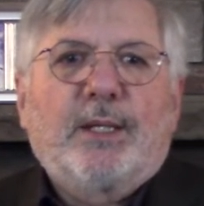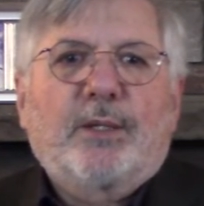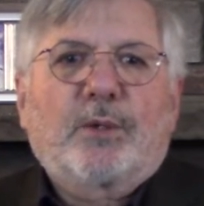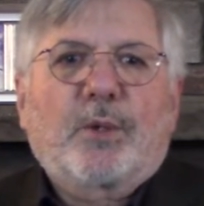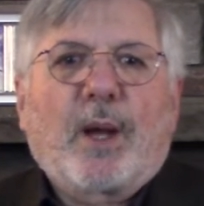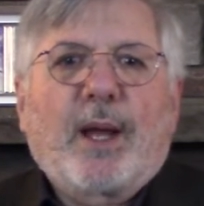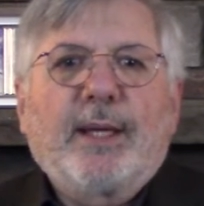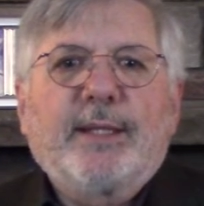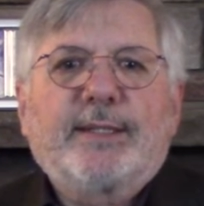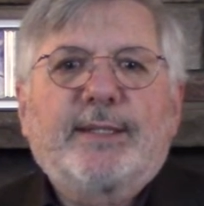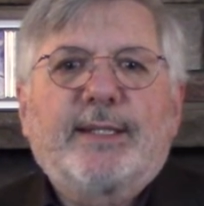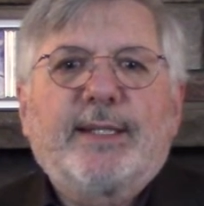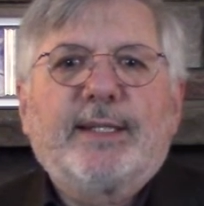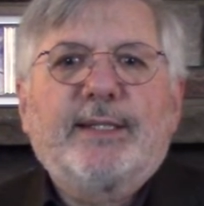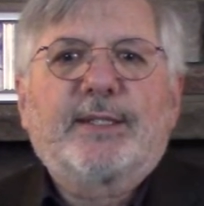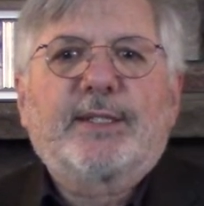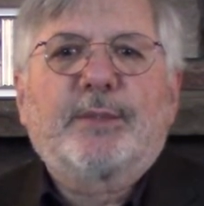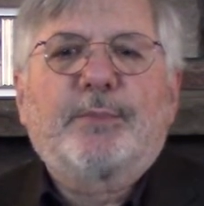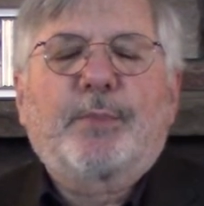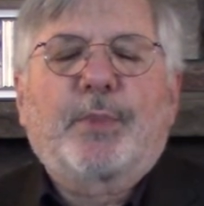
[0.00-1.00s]
Christ
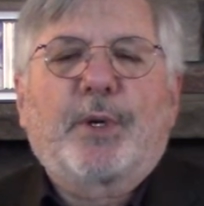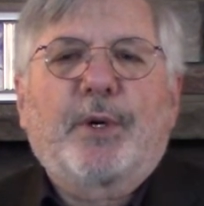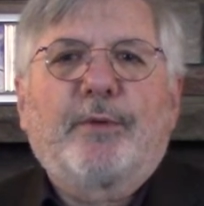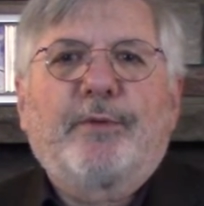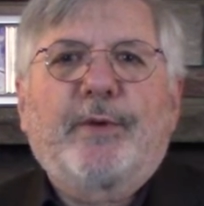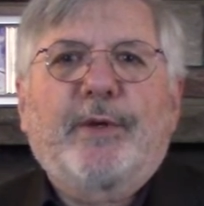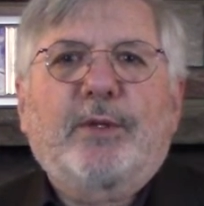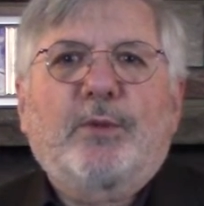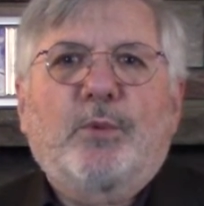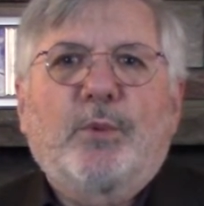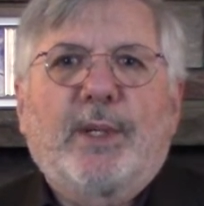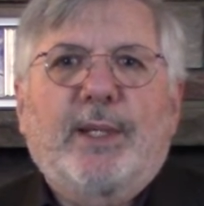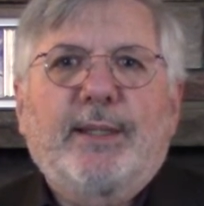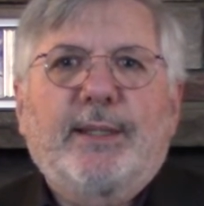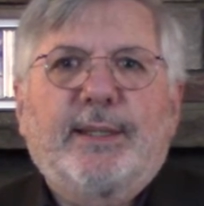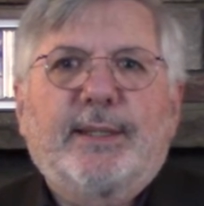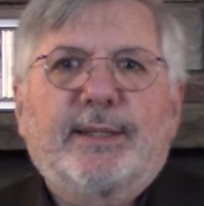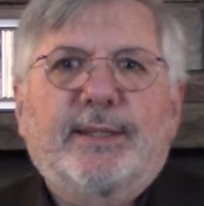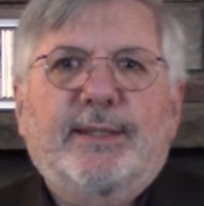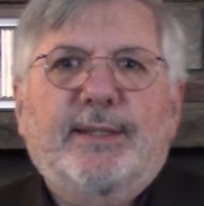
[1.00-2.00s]
is the perfect
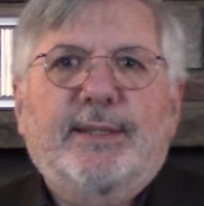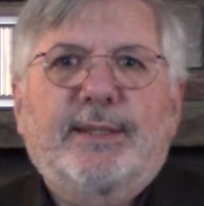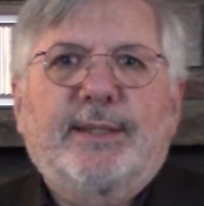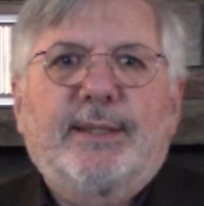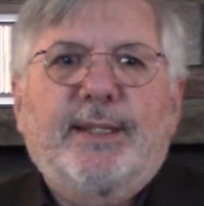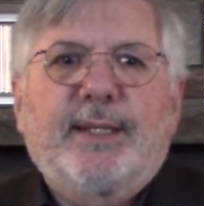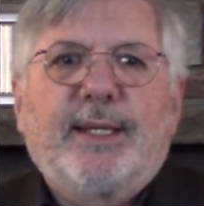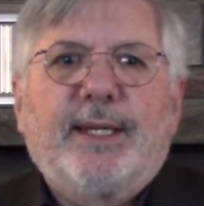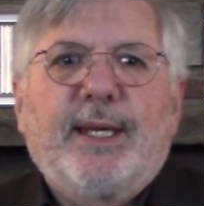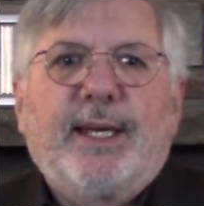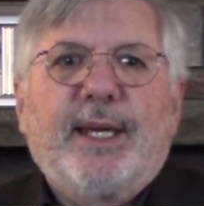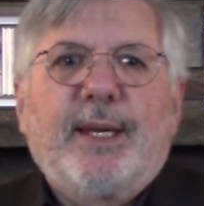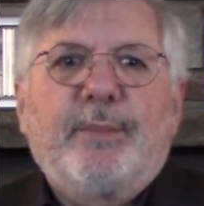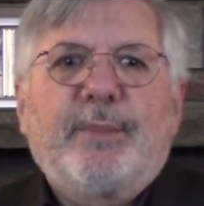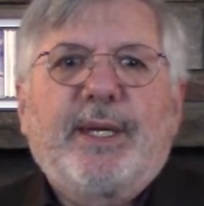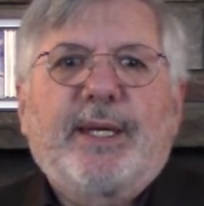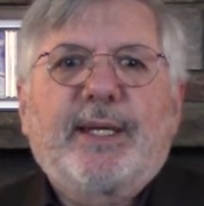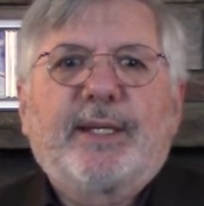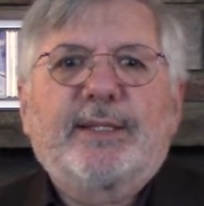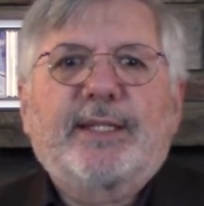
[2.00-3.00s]
witness,
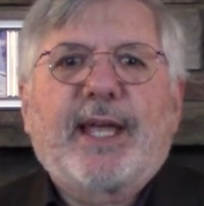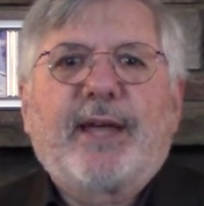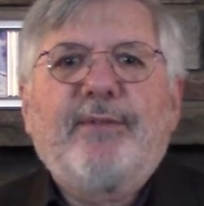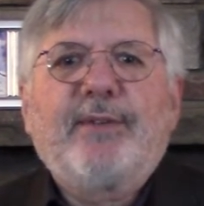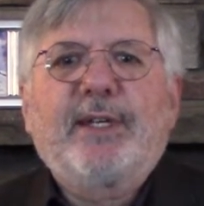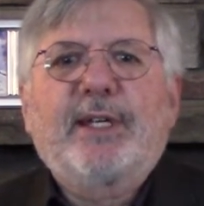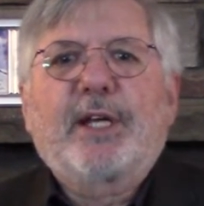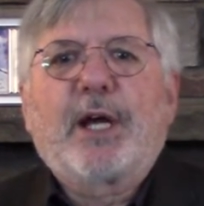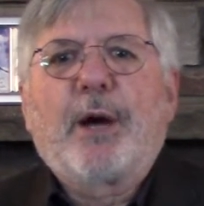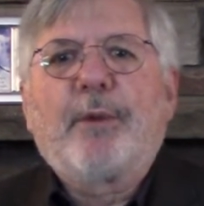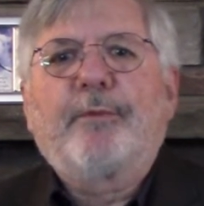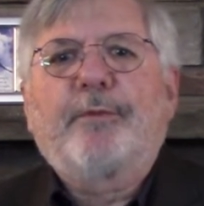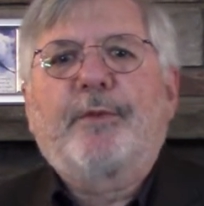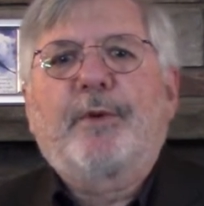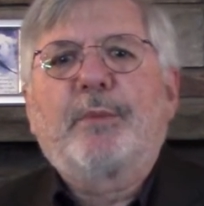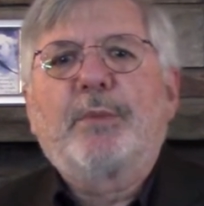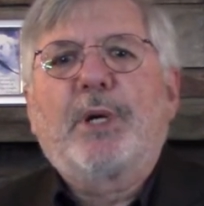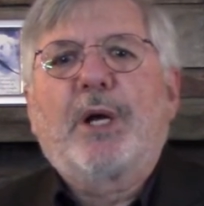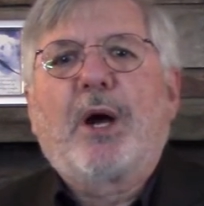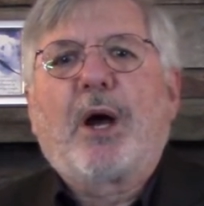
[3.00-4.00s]
because having come
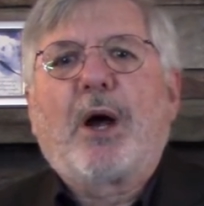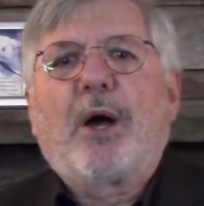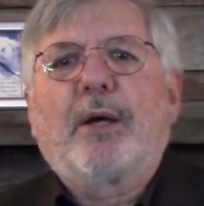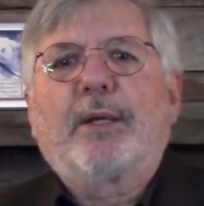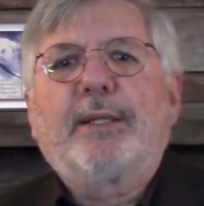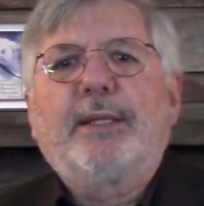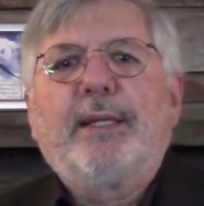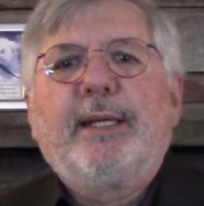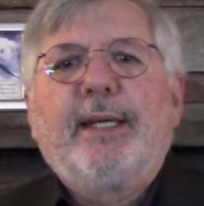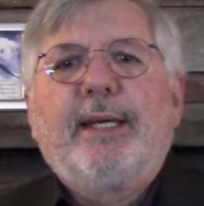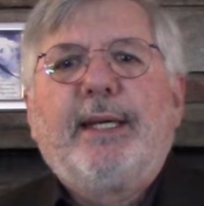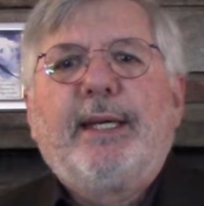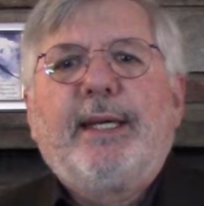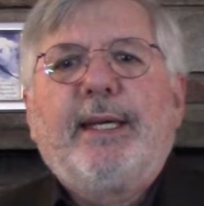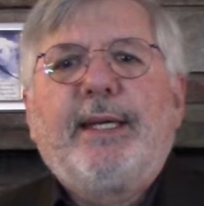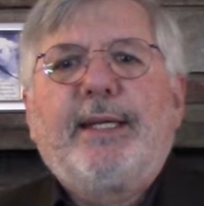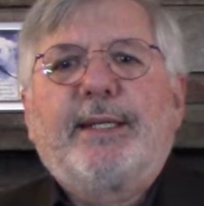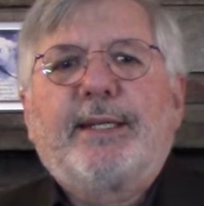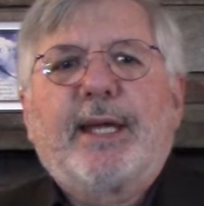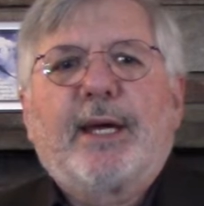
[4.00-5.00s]
from God,
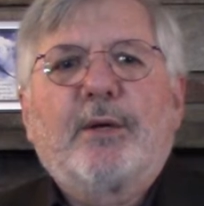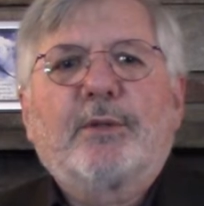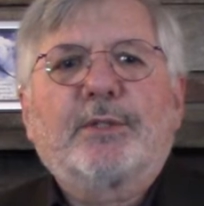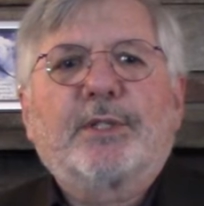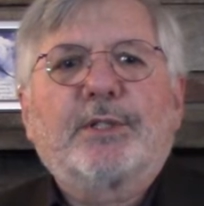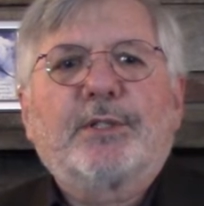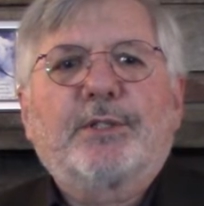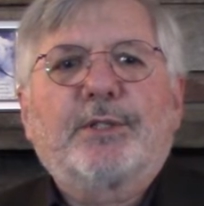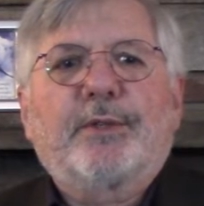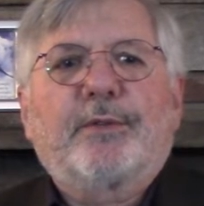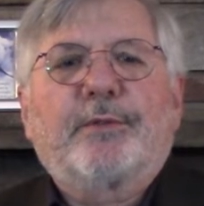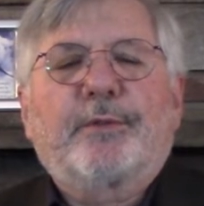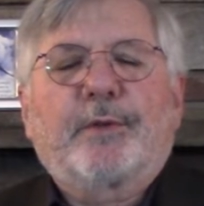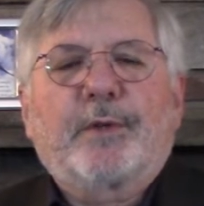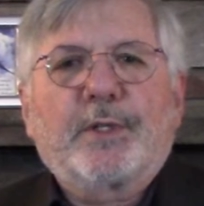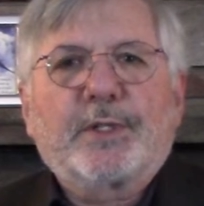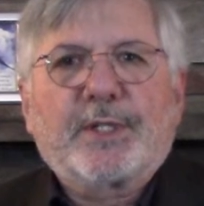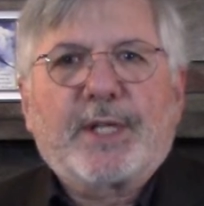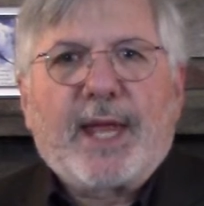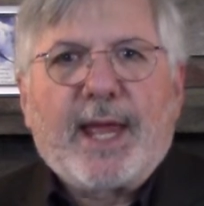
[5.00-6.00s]
he tells us
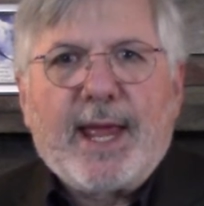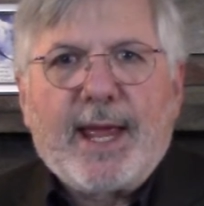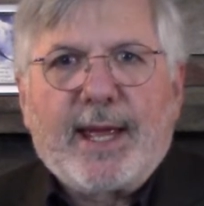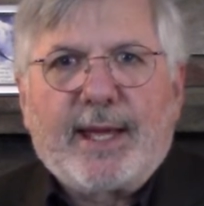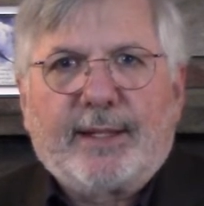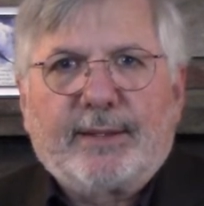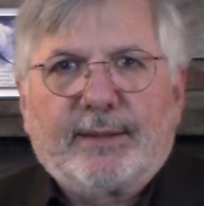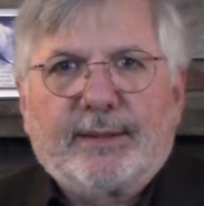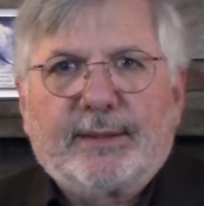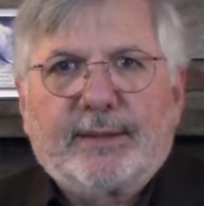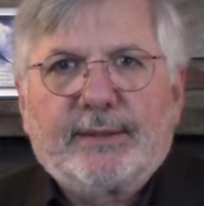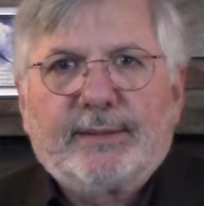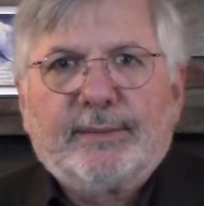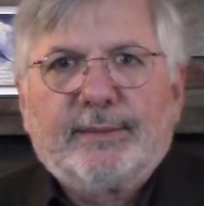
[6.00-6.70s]
firsthand.